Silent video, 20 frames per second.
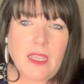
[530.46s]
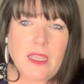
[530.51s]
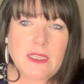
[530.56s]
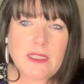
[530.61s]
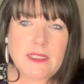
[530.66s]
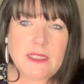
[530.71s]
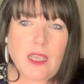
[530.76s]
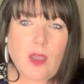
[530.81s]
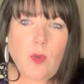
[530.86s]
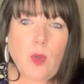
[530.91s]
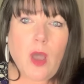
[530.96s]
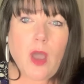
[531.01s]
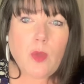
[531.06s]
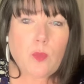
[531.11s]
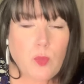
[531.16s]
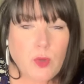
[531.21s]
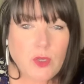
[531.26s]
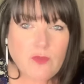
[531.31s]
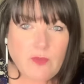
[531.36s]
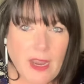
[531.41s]
So I
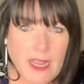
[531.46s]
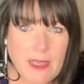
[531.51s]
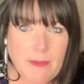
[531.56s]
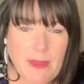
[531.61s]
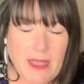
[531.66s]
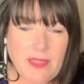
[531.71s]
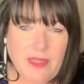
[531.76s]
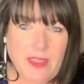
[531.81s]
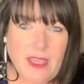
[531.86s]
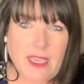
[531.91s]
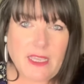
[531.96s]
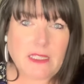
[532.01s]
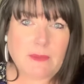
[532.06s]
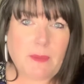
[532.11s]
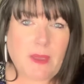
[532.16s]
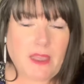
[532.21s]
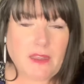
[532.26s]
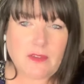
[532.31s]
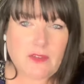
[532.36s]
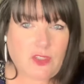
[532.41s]
would recommend this,
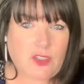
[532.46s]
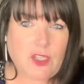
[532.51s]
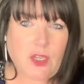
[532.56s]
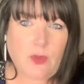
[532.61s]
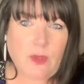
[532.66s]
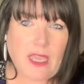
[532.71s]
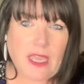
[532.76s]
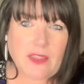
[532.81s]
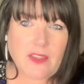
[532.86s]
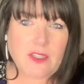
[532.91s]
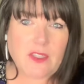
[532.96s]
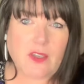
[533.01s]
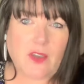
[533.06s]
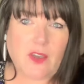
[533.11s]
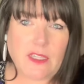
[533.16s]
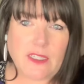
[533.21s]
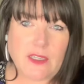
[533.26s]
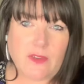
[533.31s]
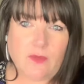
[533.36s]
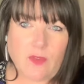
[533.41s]
but do get the
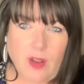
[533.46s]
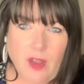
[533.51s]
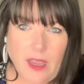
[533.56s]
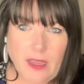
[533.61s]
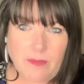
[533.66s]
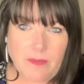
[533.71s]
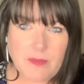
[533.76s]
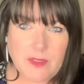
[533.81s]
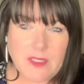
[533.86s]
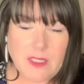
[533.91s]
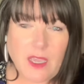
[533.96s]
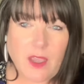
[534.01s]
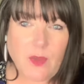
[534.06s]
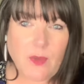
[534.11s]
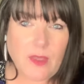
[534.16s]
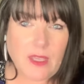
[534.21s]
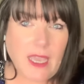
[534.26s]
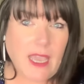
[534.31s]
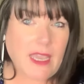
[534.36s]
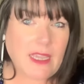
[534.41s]
sizing right. So
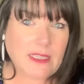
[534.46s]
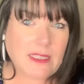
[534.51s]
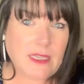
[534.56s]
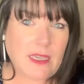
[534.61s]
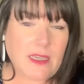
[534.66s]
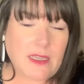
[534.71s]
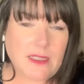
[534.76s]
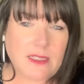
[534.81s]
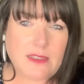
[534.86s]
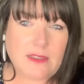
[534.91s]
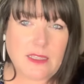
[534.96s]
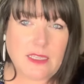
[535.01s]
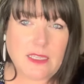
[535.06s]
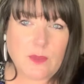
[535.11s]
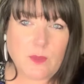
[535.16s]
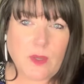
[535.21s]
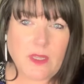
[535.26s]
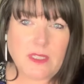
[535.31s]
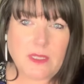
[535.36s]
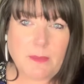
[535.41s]
yeah, it's
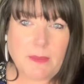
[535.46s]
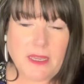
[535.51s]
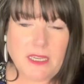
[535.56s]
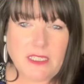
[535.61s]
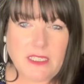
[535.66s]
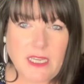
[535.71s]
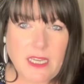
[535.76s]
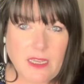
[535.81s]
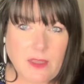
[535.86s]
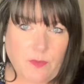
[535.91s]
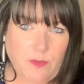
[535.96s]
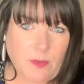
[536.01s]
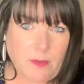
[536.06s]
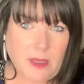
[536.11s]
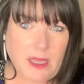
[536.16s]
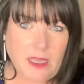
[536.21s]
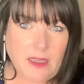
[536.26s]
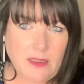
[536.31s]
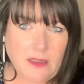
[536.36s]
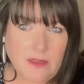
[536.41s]
this one's a big tick for
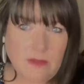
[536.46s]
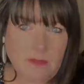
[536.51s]
me.